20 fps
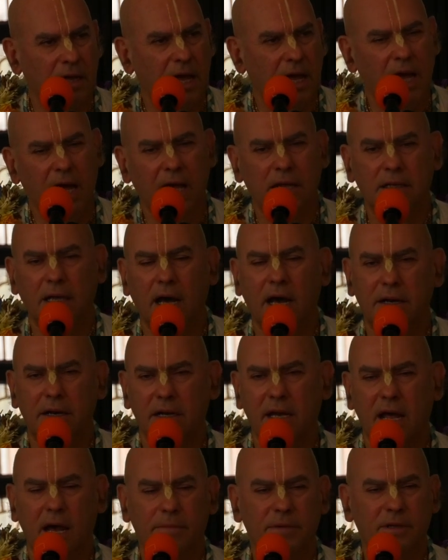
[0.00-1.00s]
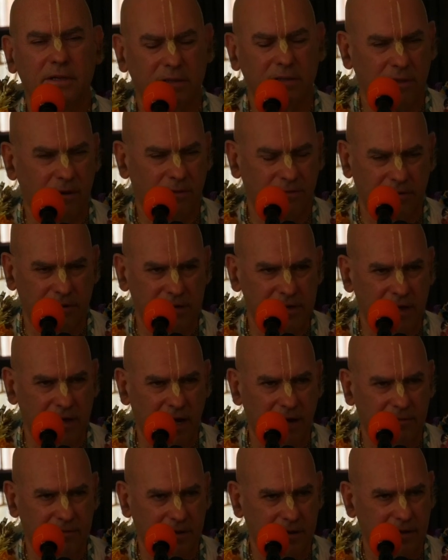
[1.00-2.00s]
and our inhabitant of
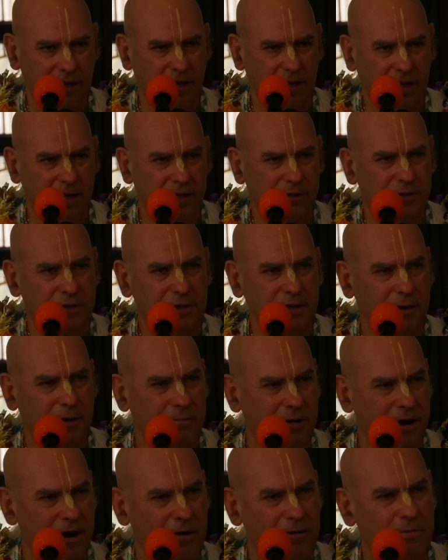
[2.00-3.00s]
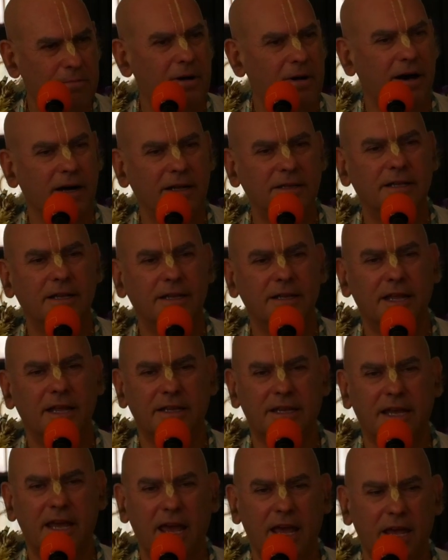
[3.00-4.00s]
Vrindavan is Srila Prabhupada,
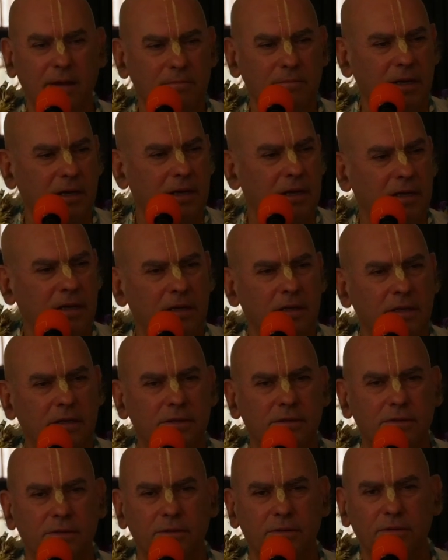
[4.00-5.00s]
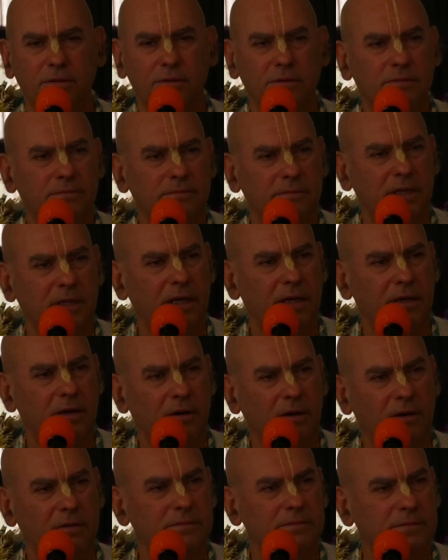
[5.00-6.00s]
that came to, you
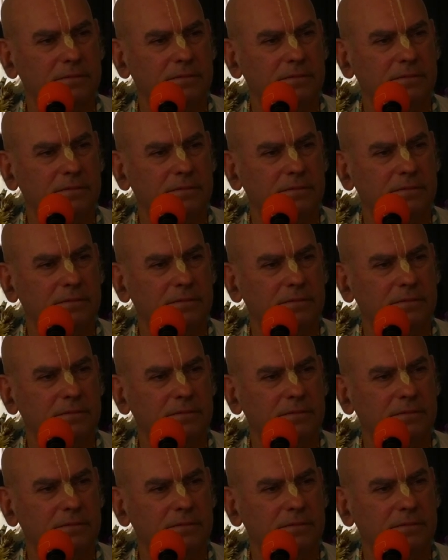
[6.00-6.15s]
know,